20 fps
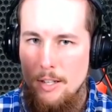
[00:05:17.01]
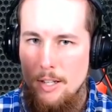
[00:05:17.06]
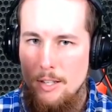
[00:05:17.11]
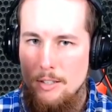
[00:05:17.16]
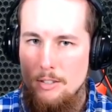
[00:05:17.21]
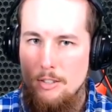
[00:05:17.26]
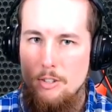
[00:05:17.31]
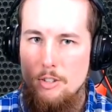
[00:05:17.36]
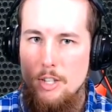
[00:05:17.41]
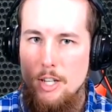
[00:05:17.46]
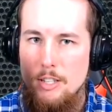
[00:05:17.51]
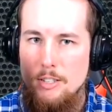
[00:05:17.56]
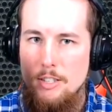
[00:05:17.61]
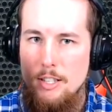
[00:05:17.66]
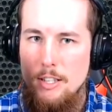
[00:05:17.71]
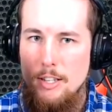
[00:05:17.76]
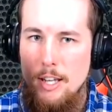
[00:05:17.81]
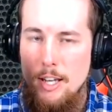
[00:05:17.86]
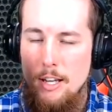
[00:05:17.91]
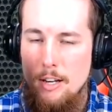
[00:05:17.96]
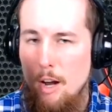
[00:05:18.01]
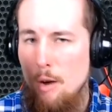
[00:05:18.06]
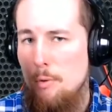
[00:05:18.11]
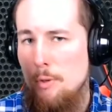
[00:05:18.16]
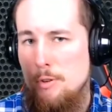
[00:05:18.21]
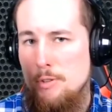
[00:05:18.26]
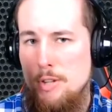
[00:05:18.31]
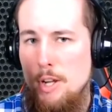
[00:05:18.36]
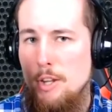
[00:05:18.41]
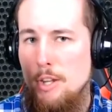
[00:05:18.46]
suggesting that, oh,
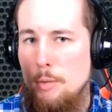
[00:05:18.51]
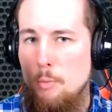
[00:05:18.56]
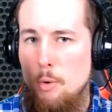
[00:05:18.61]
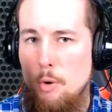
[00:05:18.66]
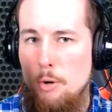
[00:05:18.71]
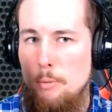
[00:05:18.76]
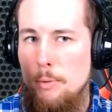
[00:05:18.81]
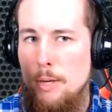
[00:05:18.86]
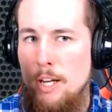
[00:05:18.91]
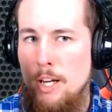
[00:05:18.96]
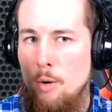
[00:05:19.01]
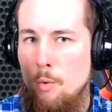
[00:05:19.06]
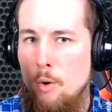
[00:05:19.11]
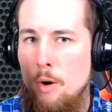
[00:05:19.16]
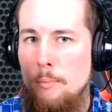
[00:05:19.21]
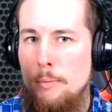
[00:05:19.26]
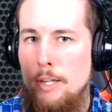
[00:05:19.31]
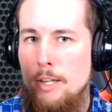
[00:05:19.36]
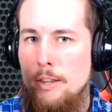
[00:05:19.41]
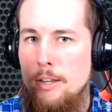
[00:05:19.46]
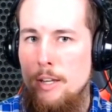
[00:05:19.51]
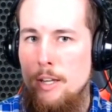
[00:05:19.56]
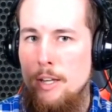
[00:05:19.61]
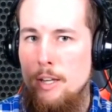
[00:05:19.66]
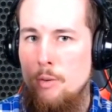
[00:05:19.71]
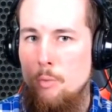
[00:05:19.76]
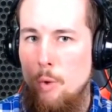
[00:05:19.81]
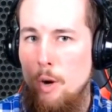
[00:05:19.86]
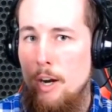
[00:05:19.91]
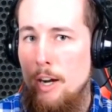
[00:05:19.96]
there's nothing more to being a woman
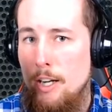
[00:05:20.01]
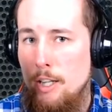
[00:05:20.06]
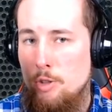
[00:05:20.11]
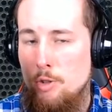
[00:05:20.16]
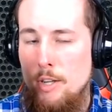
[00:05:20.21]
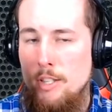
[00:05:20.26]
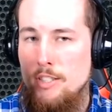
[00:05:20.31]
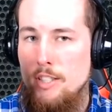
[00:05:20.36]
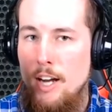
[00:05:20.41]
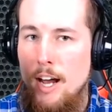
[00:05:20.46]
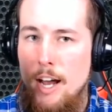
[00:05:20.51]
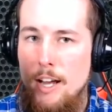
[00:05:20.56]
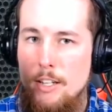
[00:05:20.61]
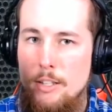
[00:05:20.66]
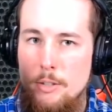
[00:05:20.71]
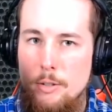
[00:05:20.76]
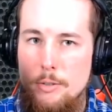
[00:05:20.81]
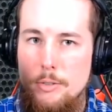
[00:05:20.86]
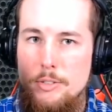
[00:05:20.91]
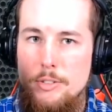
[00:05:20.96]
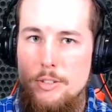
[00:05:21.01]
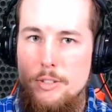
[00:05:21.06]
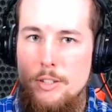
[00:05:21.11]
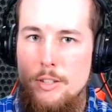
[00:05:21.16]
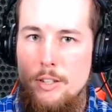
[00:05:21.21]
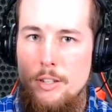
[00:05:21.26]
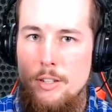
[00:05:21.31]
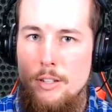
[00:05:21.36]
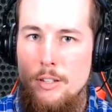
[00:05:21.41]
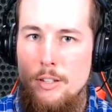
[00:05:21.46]
than wearing a dress and high heels
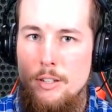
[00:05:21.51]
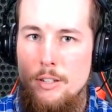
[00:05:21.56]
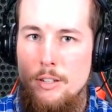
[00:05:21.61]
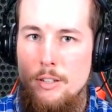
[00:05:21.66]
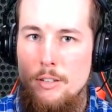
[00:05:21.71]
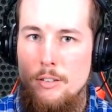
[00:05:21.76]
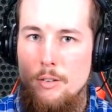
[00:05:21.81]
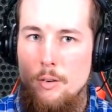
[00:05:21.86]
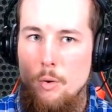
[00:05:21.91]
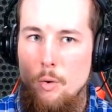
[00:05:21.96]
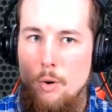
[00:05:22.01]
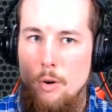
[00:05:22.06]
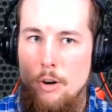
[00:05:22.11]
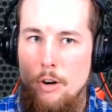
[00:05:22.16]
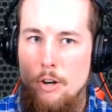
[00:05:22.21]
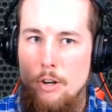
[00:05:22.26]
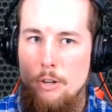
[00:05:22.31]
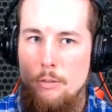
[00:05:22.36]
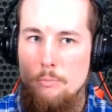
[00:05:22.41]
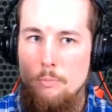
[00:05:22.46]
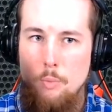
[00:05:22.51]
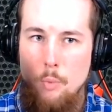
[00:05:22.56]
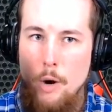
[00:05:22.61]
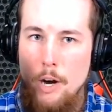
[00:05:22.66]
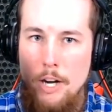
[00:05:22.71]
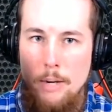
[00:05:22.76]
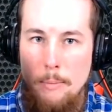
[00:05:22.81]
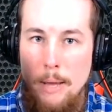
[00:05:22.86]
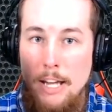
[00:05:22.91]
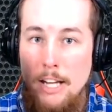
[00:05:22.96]
or
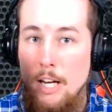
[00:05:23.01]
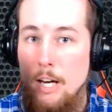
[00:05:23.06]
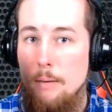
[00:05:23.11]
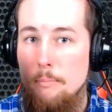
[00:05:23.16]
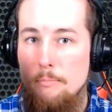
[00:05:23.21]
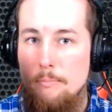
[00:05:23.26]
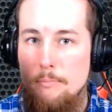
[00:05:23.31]
wearing makeup.